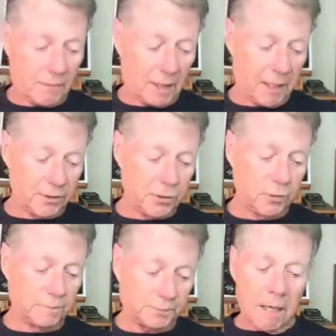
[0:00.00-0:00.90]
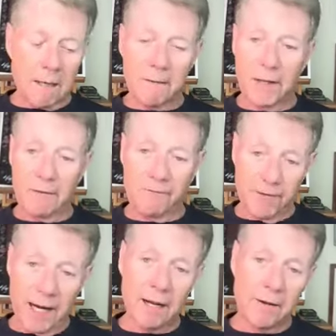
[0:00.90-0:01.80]
And so they
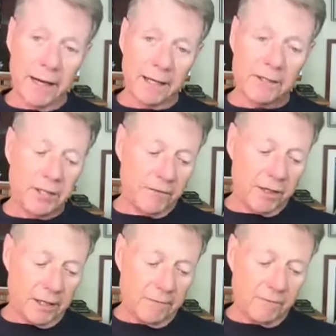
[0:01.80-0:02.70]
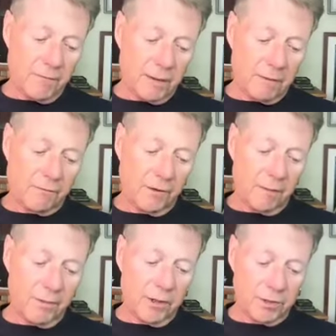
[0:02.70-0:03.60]
found activity
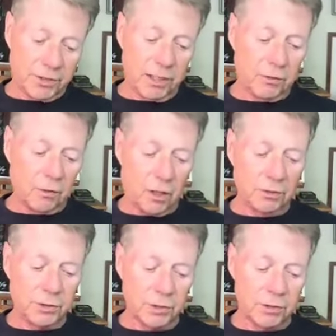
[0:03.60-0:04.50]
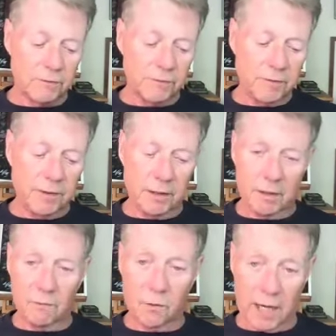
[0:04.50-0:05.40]
from their single cultures
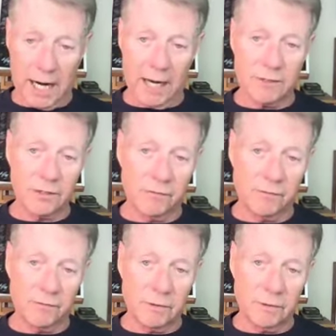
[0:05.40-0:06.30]
that were active,